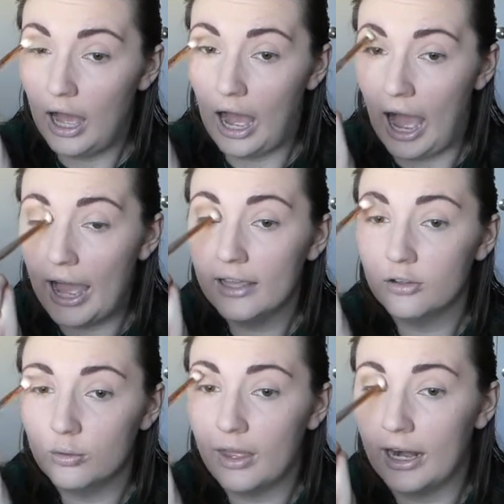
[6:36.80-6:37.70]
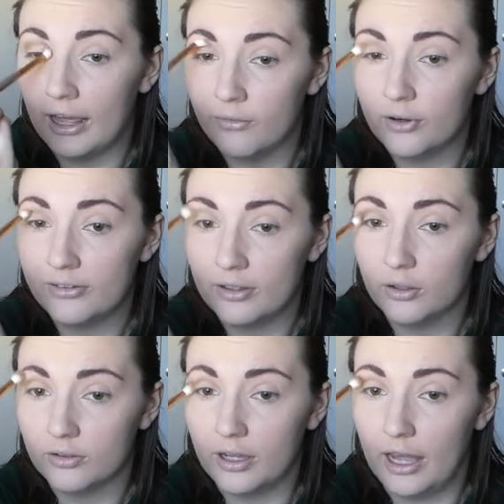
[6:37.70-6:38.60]
I do that every
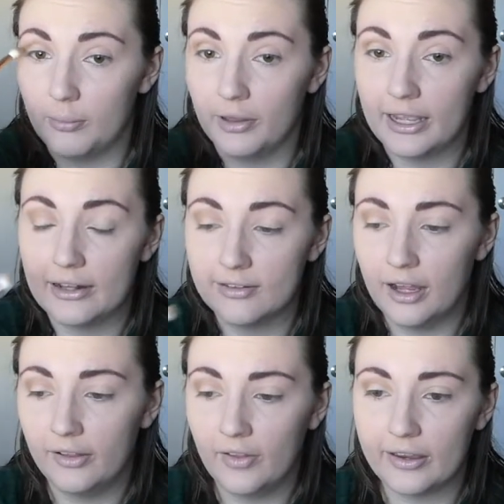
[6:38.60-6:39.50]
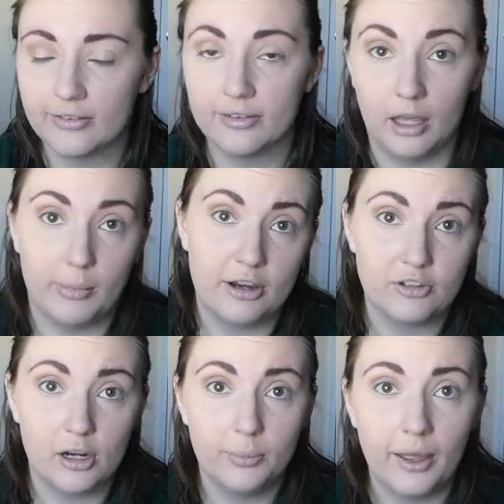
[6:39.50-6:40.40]
single time. Like, it's not like some
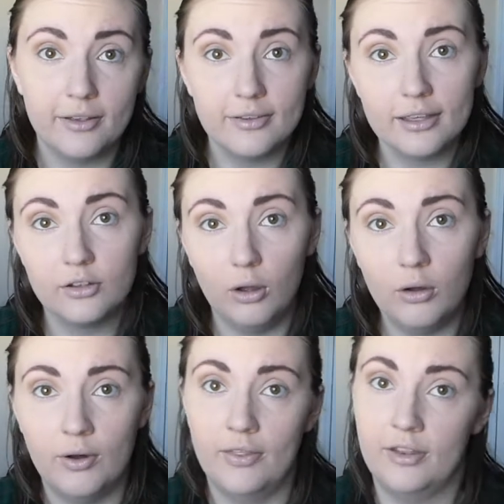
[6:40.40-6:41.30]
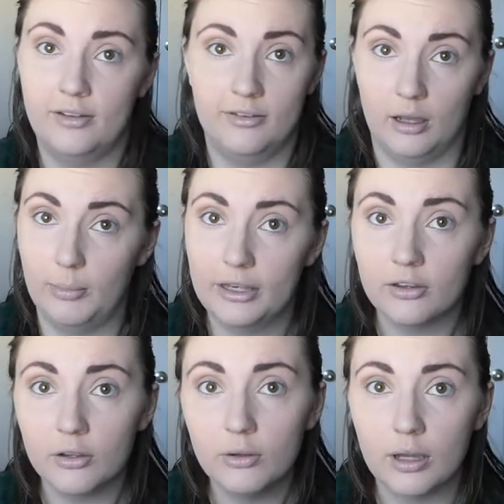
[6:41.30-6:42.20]
eyeshadow palettes I don't, and then some I
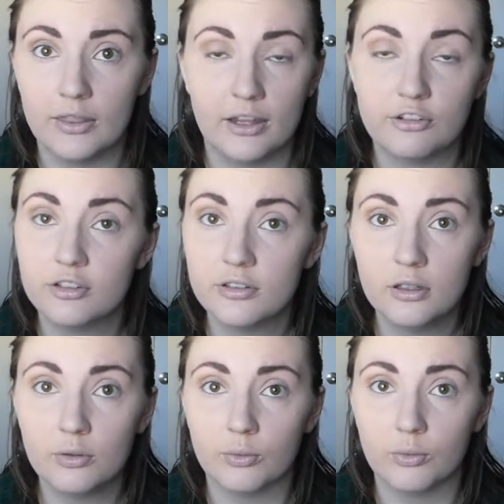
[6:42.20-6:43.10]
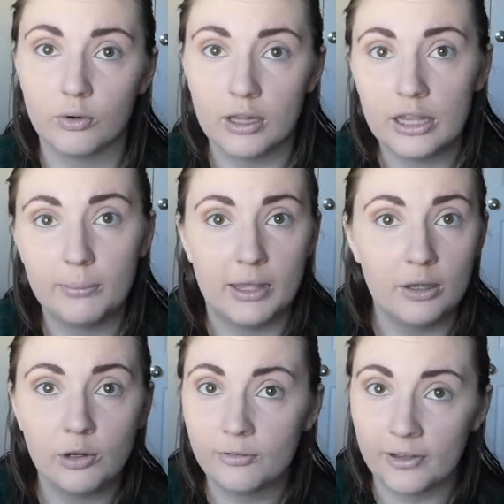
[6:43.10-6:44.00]
do, and that's just a really
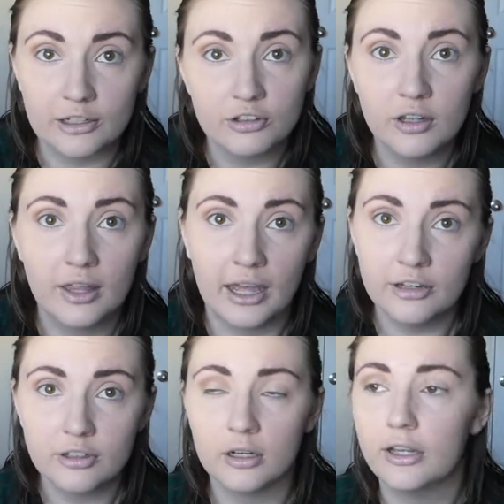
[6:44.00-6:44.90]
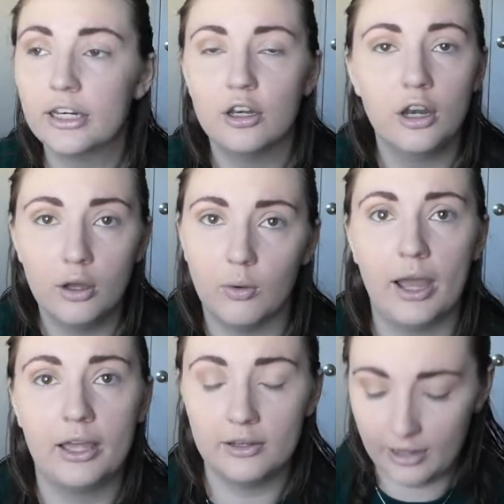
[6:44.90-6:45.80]
big reflection on the eyeshadow. Like, no,
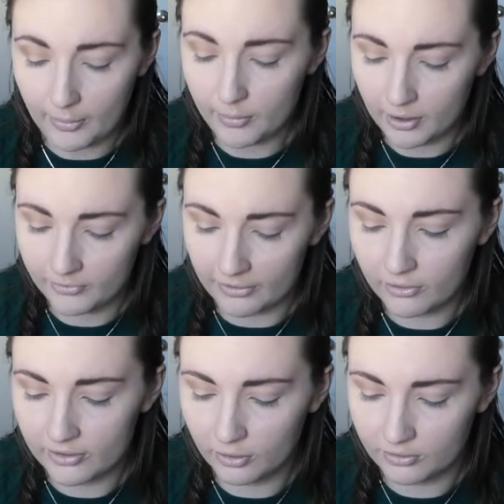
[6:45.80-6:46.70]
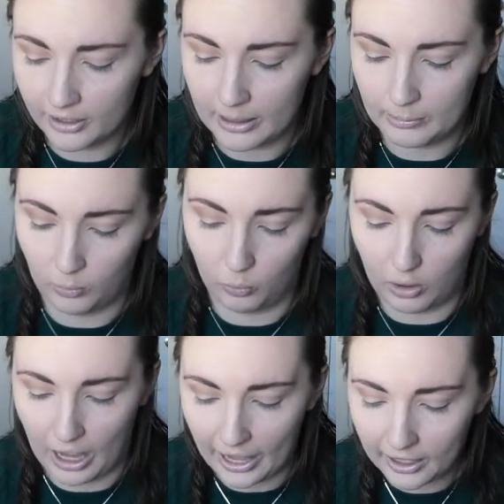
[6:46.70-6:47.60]
I tap them off every single time.
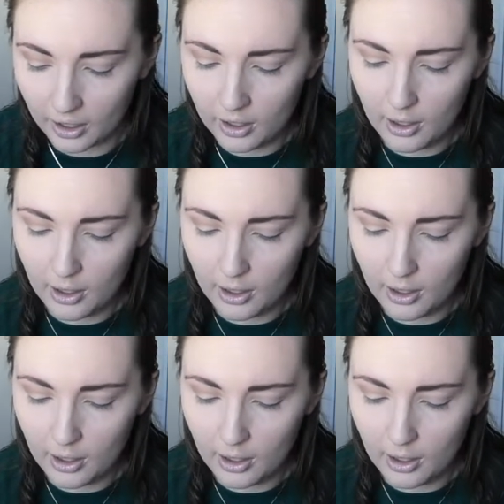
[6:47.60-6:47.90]
Why?